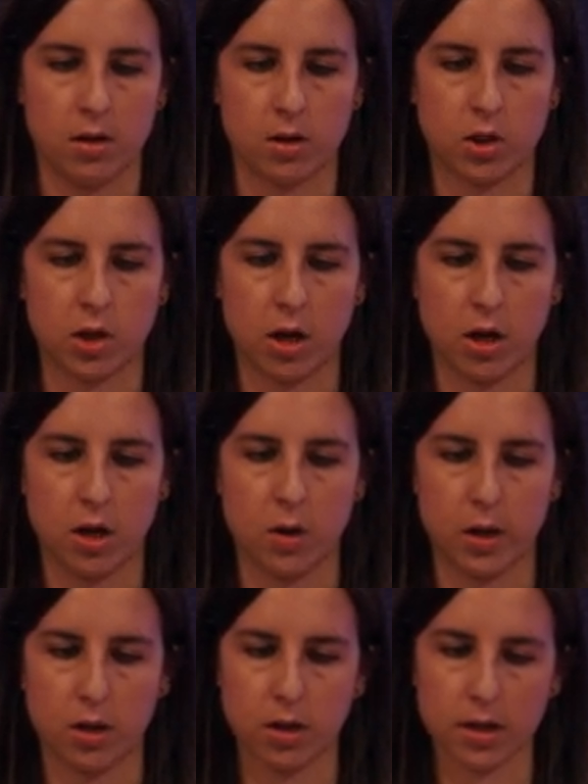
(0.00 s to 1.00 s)

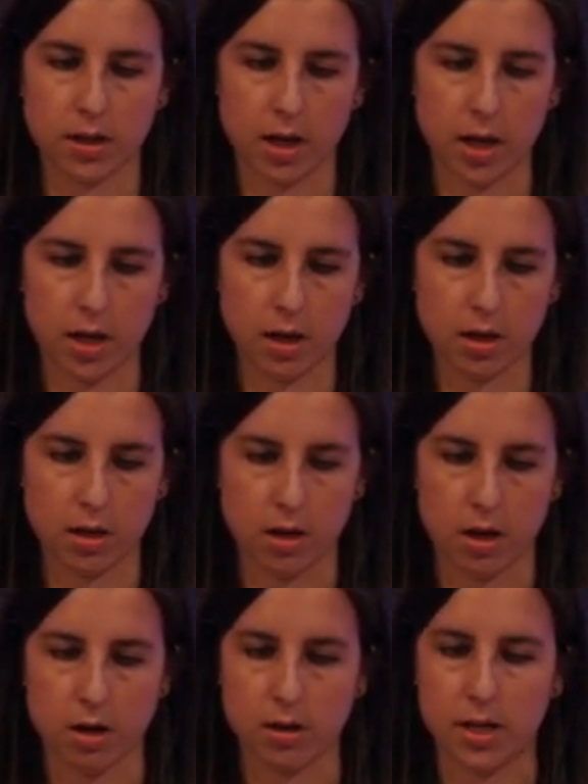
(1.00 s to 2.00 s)
So it looks like
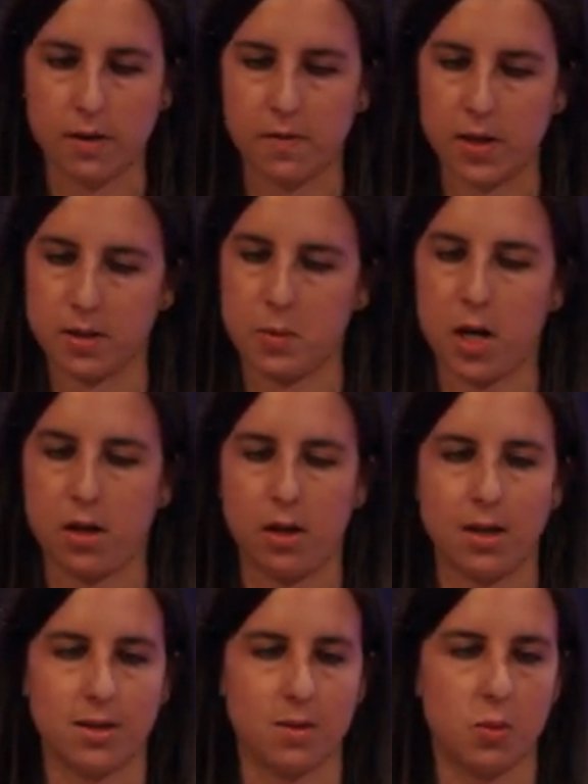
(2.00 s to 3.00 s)
our DevFest model
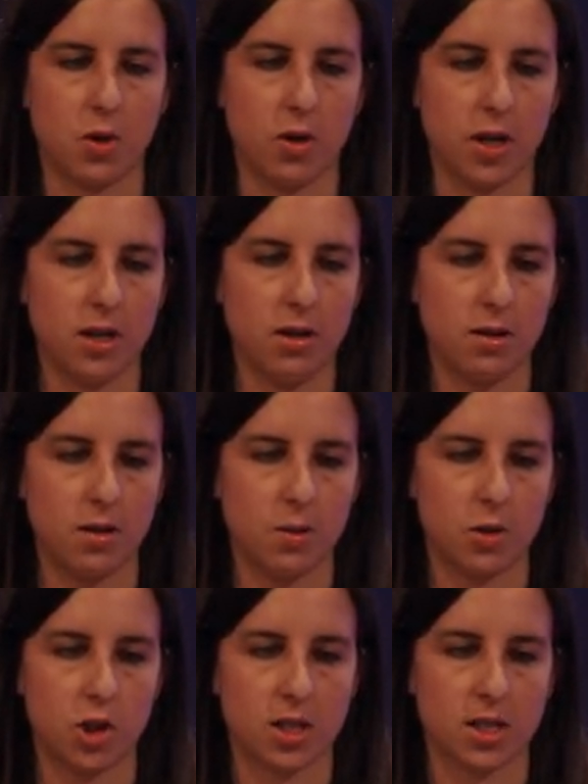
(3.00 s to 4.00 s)
has deployed,
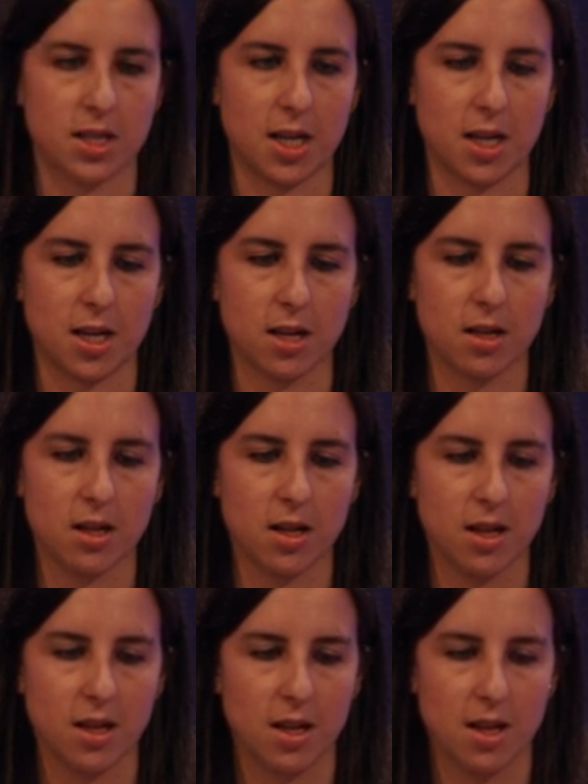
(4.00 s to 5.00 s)
which is exciting.
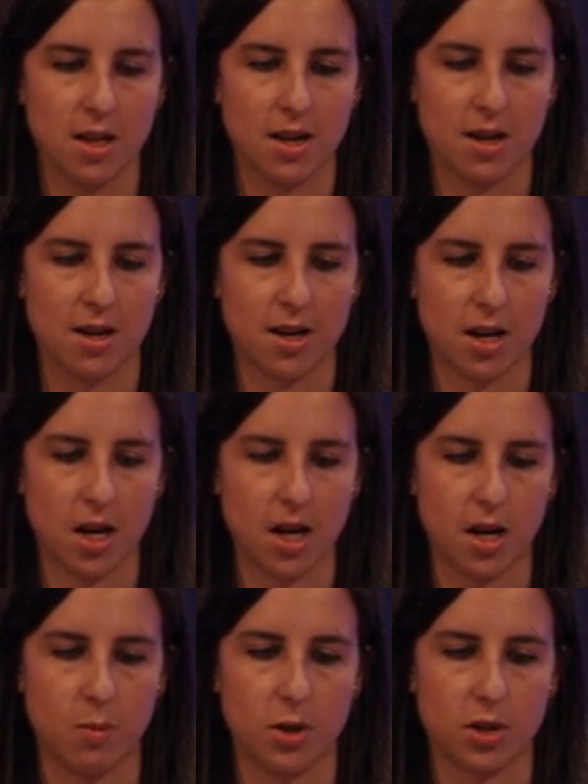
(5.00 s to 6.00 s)

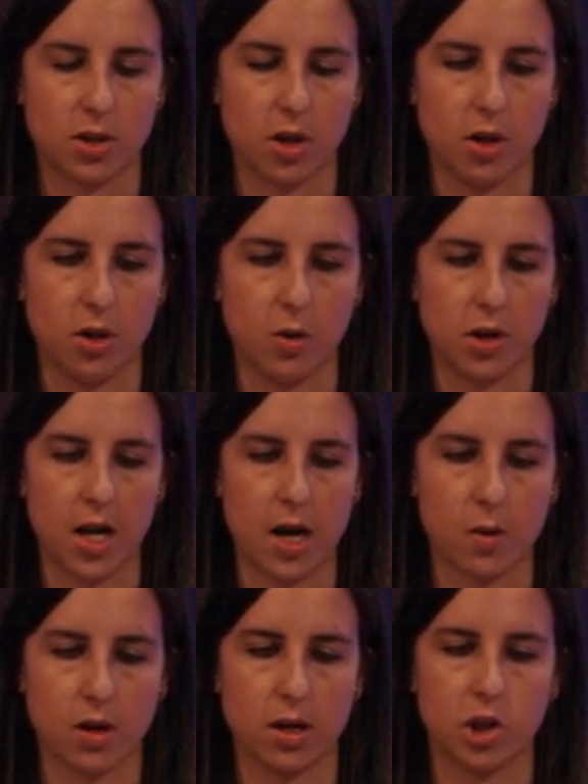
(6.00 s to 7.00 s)
So
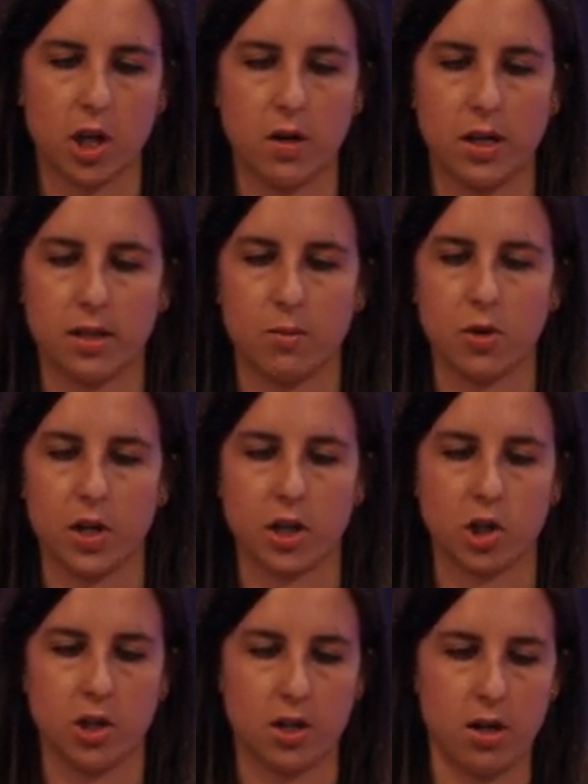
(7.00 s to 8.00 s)
now we're going to generate some
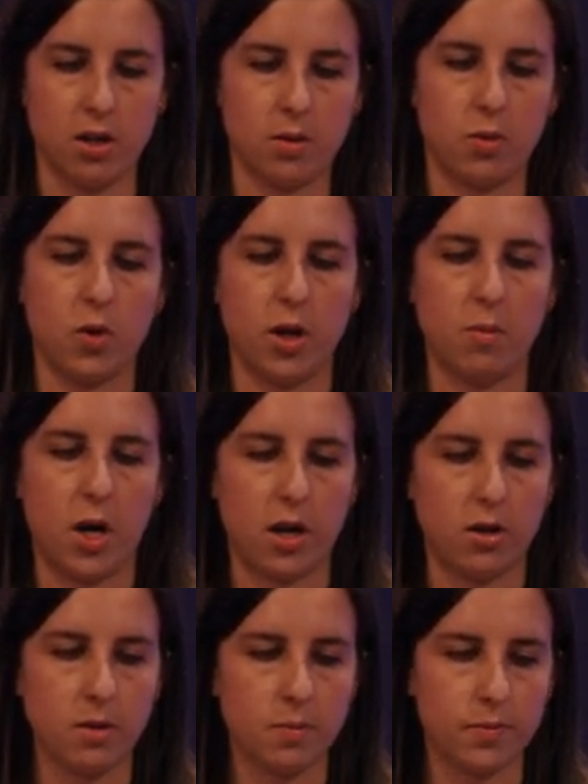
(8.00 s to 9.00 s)
predictions on our deployed
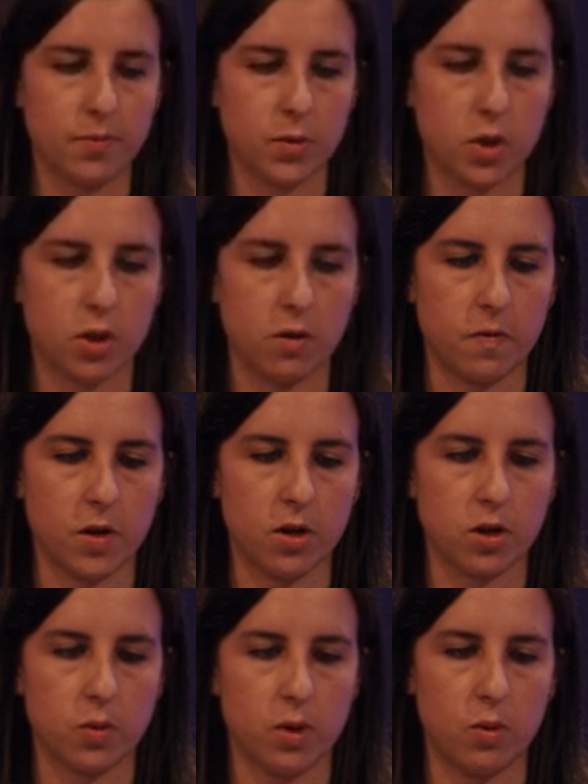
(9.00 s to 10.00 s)
model. So
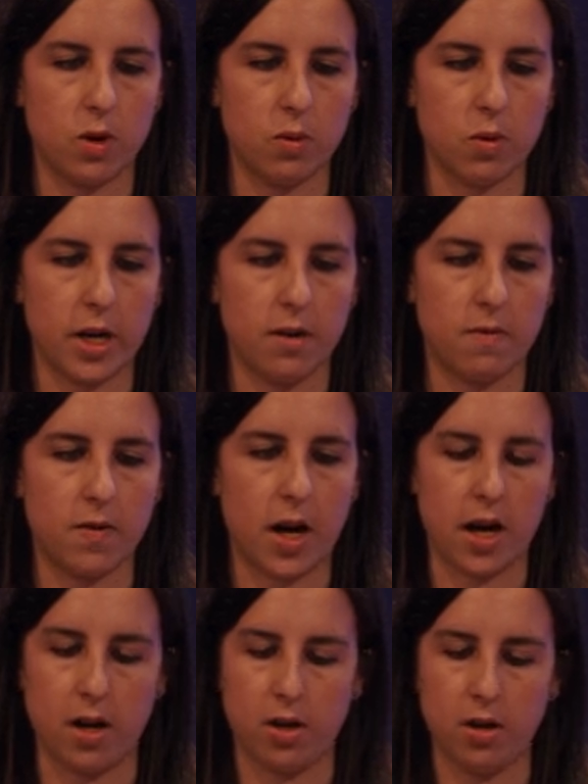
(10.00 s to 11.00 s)
first we will write a
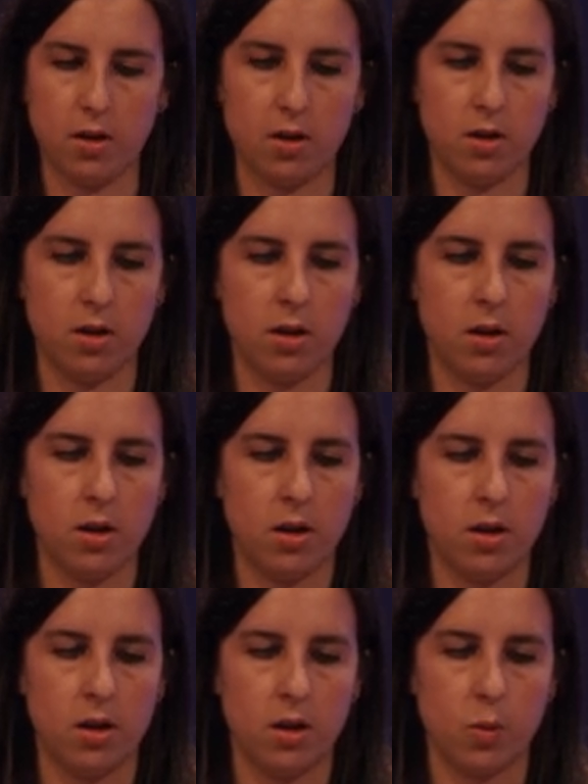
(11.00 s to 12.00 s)
file
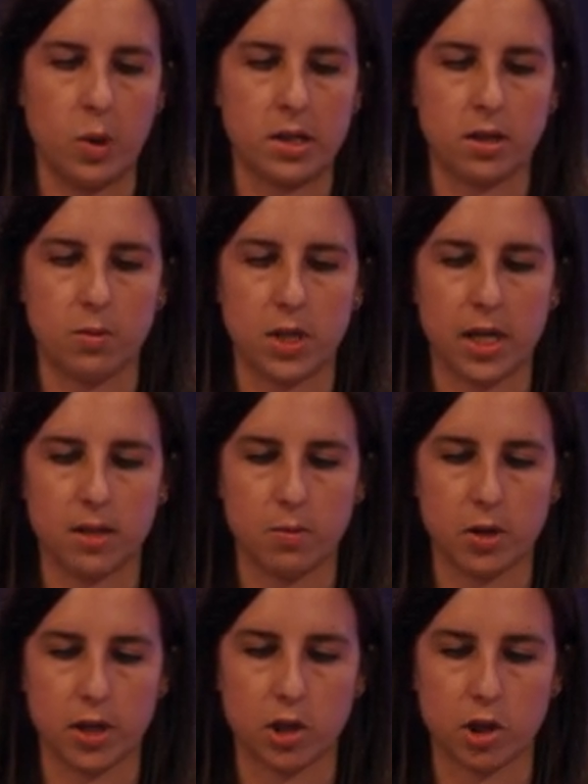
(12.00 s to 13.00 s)
with some test
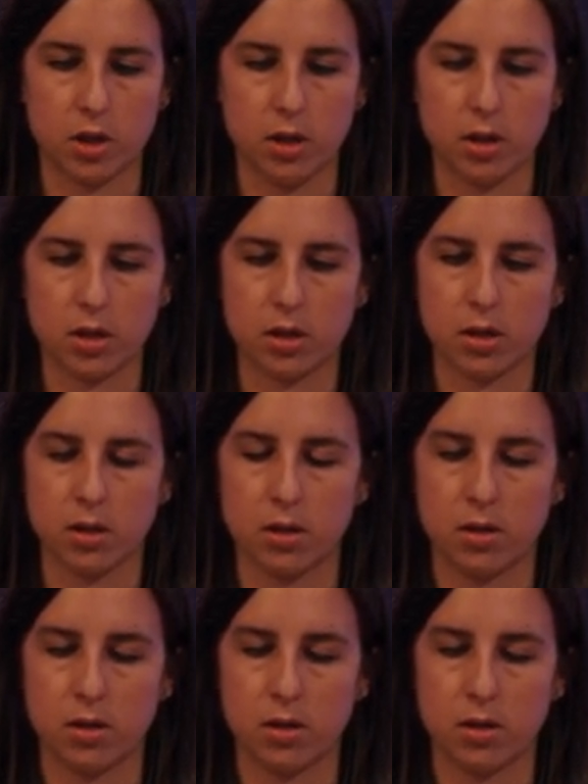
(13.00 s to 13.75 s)
predictions.